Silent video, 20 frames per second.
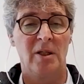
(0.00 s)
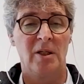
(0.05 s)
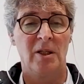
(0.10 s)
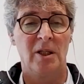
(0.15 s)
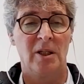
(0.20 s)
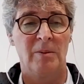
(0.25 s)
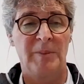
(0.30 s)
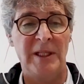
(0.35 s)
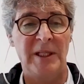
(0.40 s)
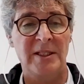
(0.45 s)

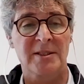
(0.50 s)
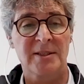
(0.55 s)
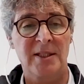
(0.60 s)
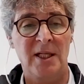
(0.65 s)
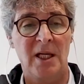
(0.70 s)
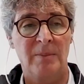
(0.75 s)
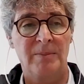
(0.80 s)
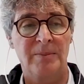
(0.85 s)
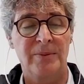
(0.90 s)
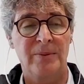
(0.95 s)
A, a big
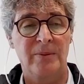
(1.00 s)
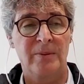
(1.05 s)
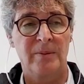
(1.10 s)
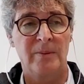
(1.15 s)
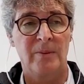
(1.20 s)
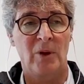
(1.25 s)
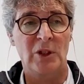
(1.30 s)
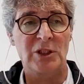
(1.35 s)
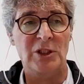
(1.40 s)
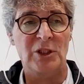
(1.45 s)
step
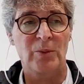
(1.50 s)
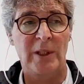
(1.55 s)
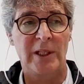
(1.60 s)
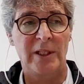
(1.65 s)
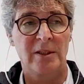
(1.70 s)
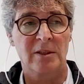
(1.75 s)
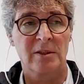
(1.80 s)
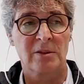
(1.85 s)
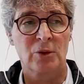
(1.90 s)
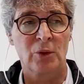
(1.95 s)
was
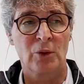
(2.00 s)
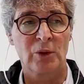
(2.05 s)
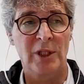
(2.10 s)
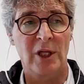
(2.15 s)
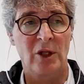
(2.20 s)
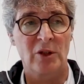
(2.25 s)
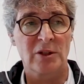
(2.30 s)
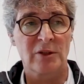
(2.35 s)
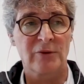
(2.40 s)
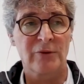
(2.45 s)
when
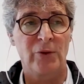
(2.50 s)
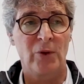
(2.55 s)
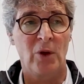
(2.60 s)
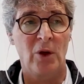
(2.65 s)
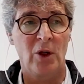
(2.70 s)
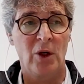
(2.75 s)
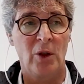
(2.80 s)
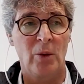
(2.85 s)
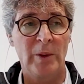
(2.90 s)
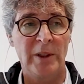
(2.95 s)

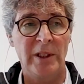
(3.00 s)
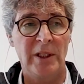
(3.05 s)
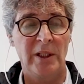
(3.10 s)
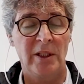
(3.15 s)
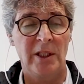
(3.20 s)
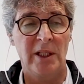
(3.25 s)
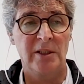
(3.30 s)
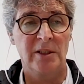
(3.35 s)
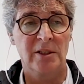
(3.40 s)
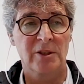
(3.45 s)
2004
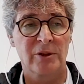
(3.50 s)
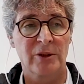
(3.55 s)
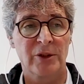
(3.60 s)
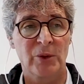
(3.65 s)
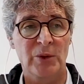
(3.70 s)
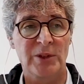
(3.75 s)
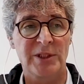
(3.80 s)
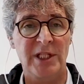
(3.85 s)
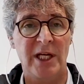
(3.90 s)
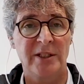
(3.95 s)
we
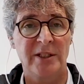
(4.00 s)
introduced